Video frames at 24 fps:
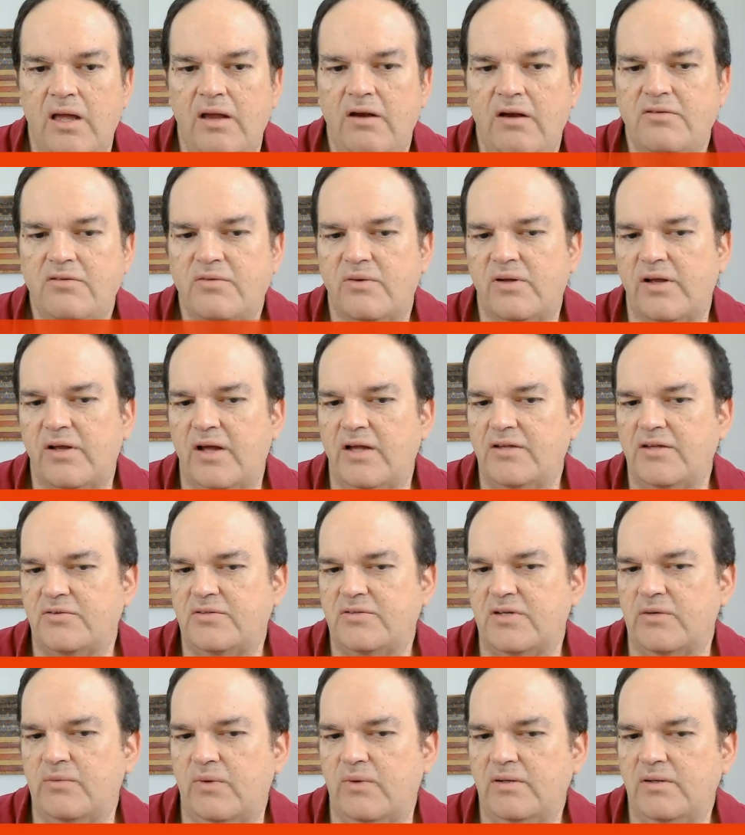Here's a really
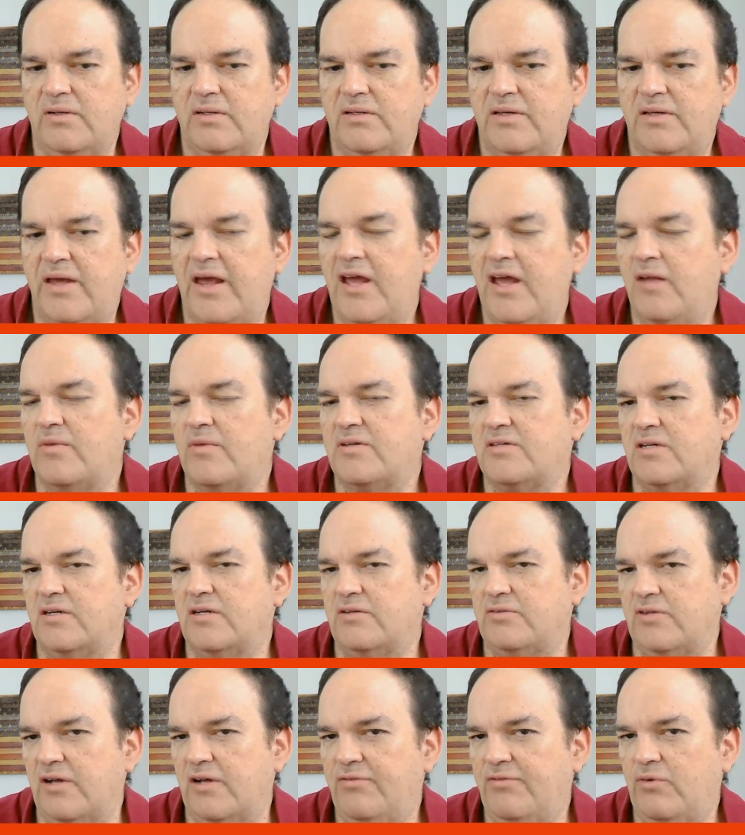interesting one. Cannabis
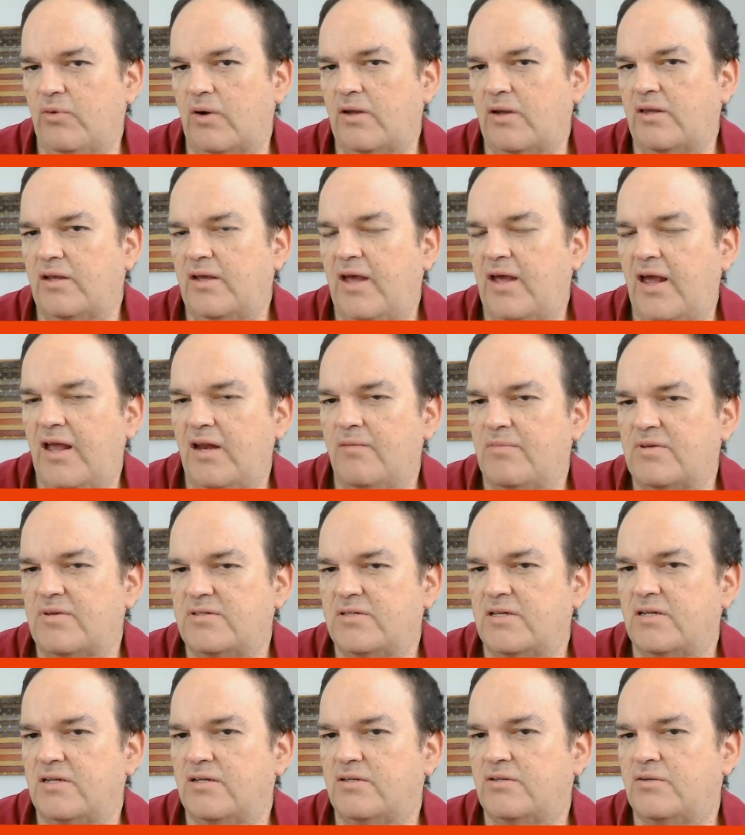industry. If you work in the cannabis
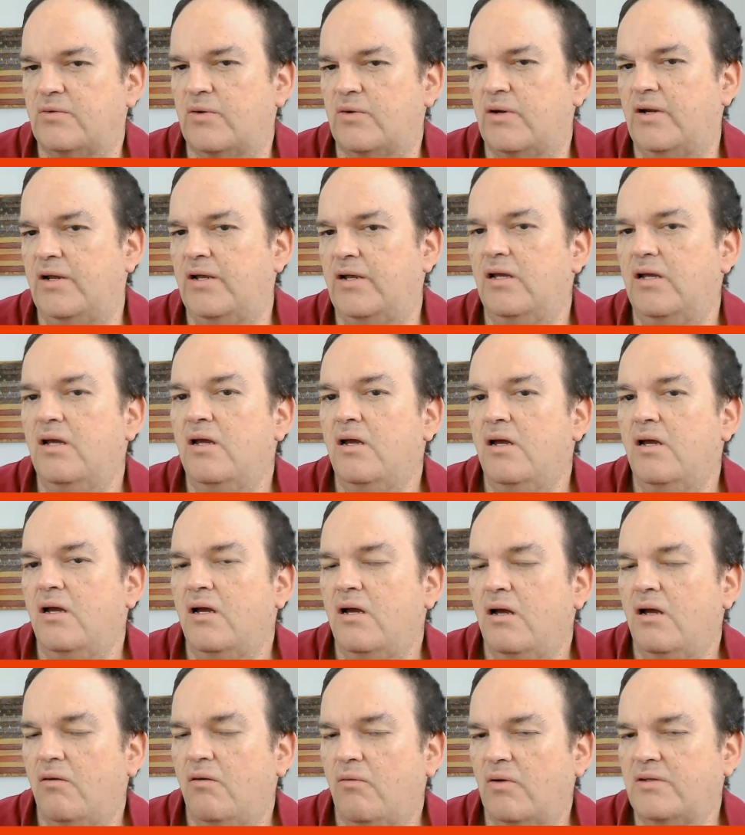industry,
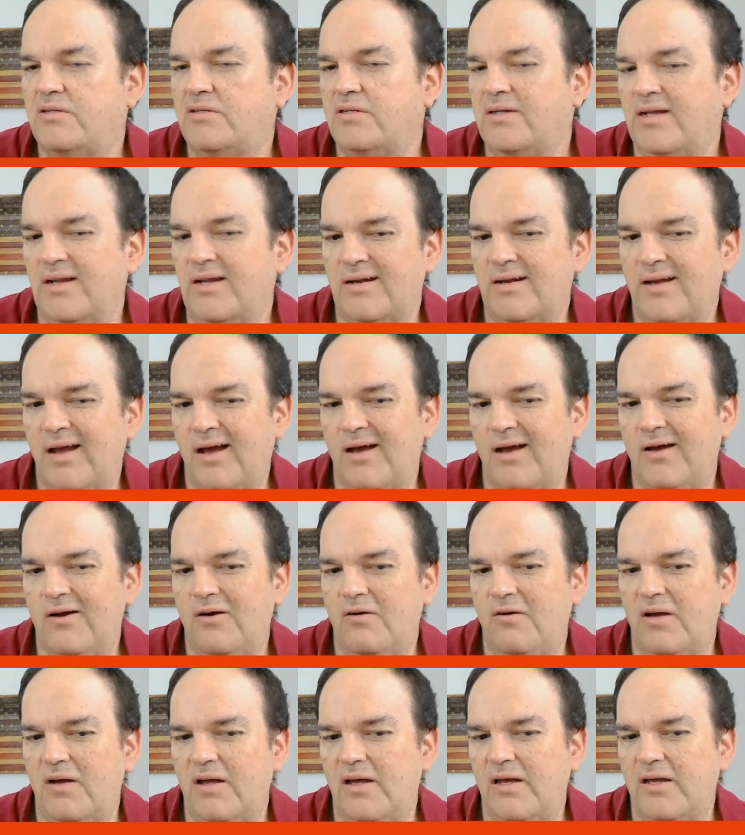what you need to
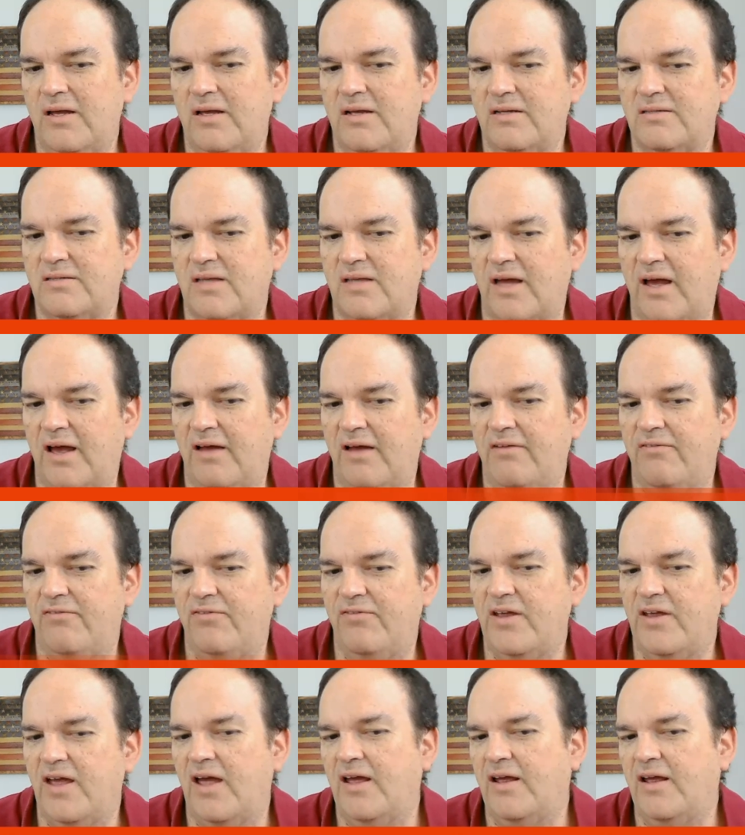know is that
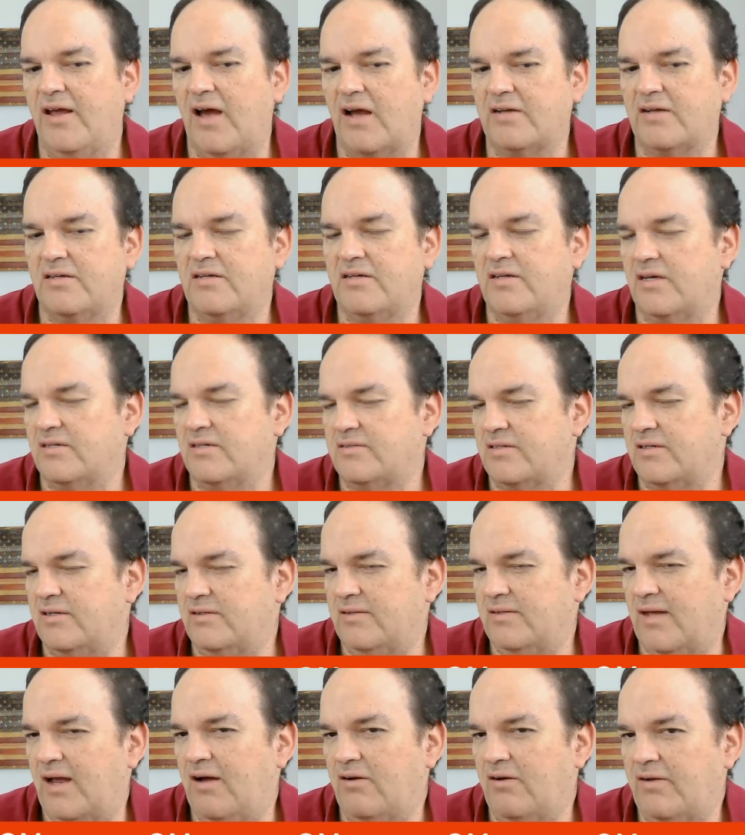VA actually doesn't
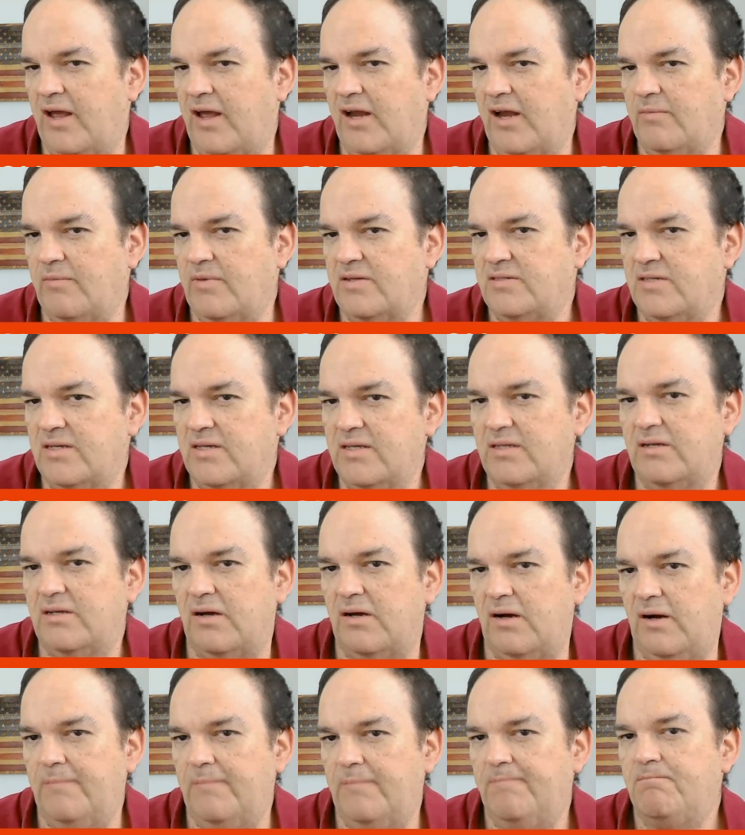allow cannabis
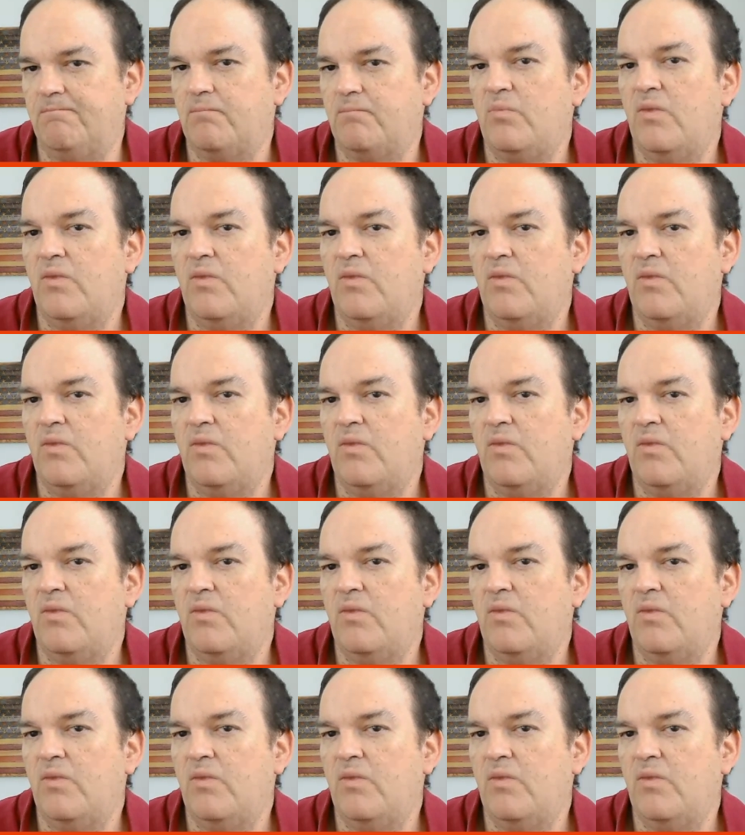income.